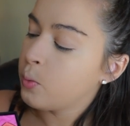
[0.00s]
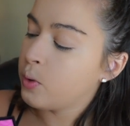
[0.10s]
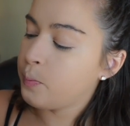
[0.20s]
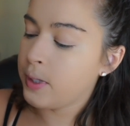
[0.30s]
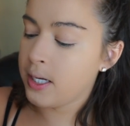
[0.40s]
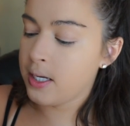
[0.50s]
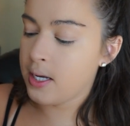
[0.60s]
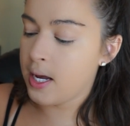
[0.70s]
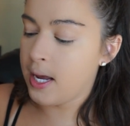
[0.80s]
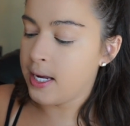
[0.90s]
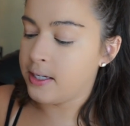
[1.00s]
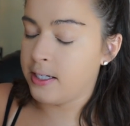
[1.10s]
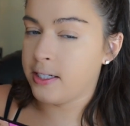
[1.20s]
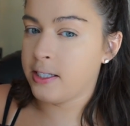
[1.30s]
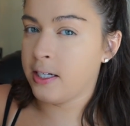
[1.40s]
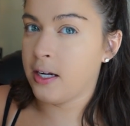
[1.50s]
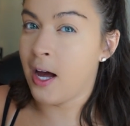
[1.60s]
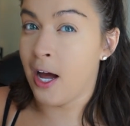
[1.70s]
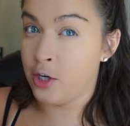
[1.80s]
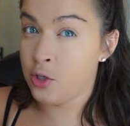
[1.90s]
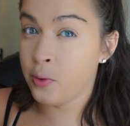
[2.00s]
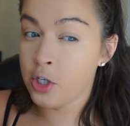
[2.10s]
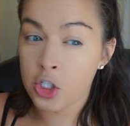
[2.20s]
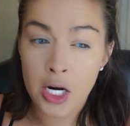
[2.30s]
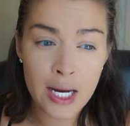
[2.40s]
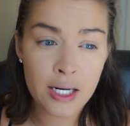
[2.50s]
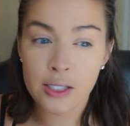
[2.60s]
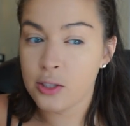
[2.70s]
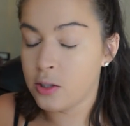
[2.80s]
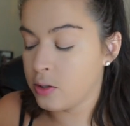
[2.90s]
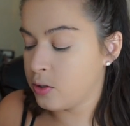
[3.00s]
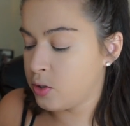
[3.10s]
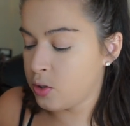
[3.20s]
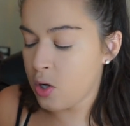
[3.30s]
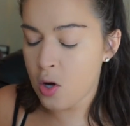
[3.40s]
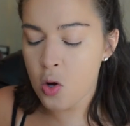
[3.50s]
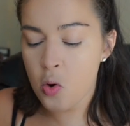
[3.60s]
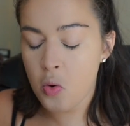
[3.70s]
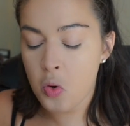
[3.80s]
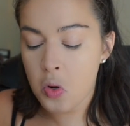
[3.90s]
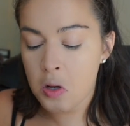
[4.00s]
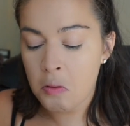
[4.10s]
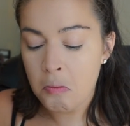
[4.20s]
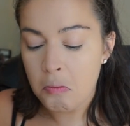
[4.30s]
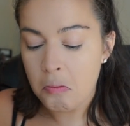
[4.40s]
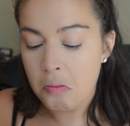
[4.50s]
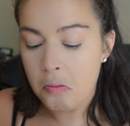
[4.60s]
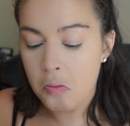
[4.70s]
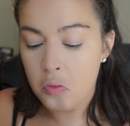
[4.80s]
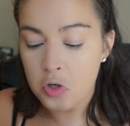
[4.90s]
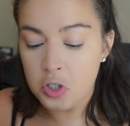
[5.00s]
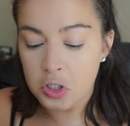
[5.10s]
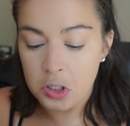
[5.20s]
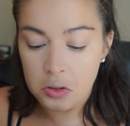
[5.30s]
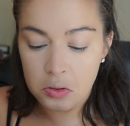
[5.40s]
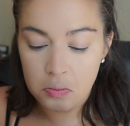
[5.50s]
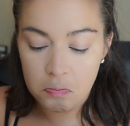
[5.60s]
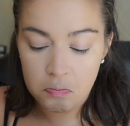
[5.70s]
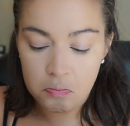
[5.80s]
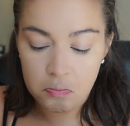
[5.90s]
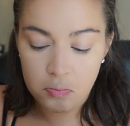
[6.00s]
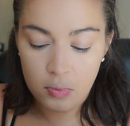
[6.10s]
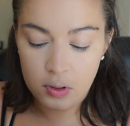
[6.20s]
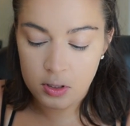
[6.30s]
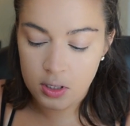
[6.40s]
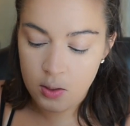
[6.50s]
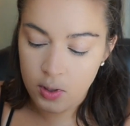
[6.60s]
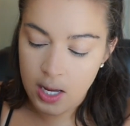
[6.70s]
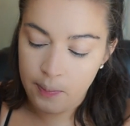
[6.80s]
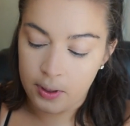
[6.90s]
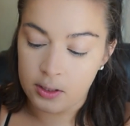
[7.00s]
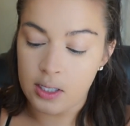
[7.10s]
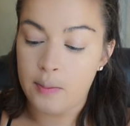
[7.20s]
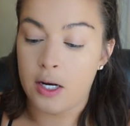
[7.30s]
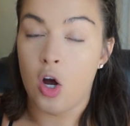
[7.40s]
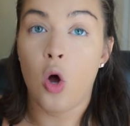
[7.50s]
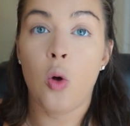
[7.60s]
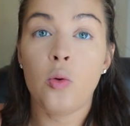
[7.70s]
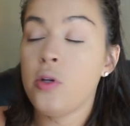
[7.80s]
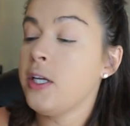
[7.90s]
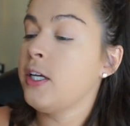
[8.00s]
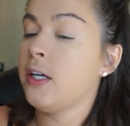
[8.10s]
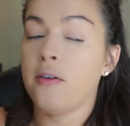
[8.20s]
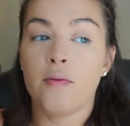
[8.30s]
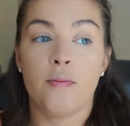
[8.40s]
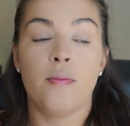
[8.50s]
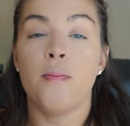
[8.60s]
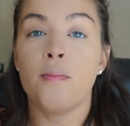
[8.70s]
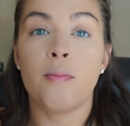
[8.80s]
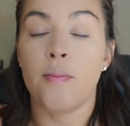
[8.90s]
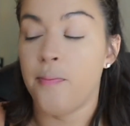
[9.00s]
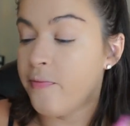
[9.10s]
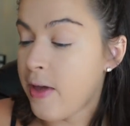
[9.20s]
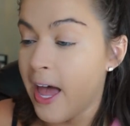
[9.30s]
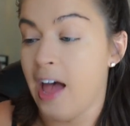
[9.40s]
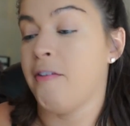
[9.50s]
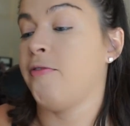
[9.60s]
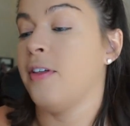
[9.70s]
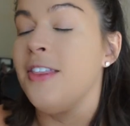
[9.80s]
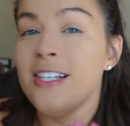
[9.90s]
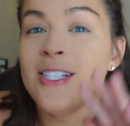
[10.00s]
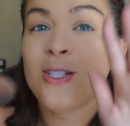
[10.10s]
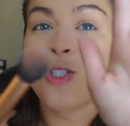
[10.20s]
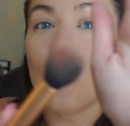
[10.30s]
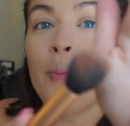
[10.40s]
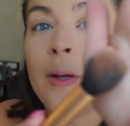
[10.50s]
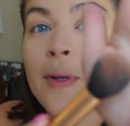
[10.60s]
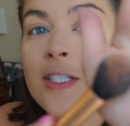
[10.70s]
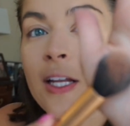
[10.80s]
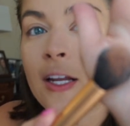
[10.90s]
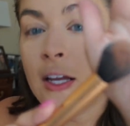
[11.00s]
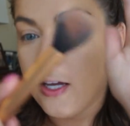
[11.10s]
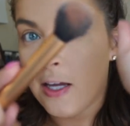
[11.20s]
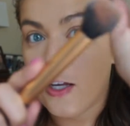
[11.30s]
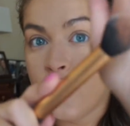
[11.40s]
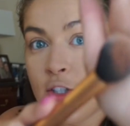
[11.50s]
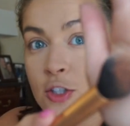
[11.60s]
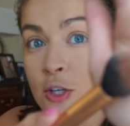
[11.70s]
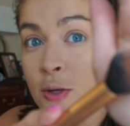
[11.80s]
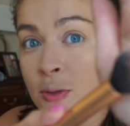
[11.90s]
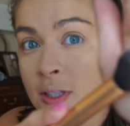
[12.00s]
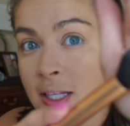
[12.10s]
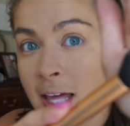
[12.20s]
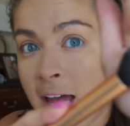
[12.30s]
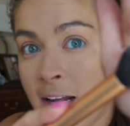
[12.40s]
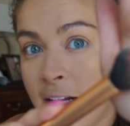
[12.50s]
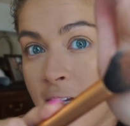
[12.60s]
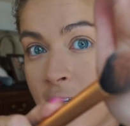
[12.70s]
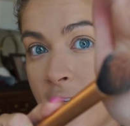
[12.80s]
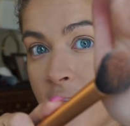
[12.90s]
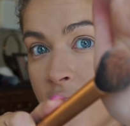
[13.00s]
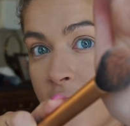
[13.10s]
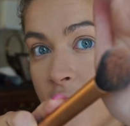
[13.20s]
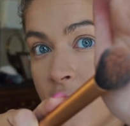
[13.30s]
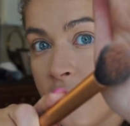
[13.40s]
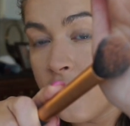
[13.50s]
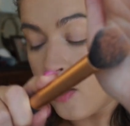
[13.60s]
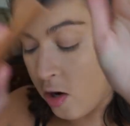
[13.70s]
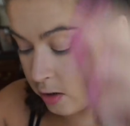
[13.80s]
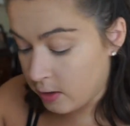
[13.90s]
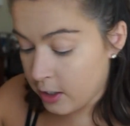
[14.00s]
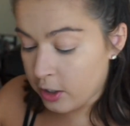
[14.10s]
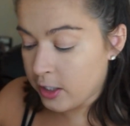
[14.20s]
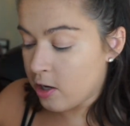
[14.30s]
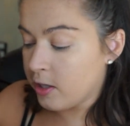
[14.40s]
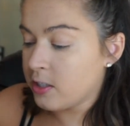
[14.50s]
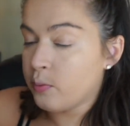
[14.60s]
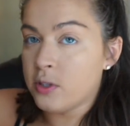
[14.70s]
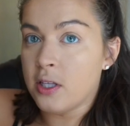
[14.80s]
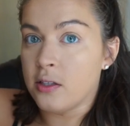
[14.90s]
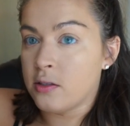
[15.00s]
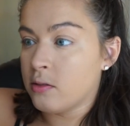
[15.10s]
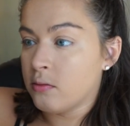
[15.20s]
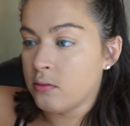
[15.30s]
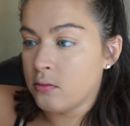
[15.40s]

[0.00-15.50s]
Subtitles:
would be a decent contour shade. So we'll just see what happens. I mean, holy F. This is so pigmented. Do you see that? Literally all I did was this.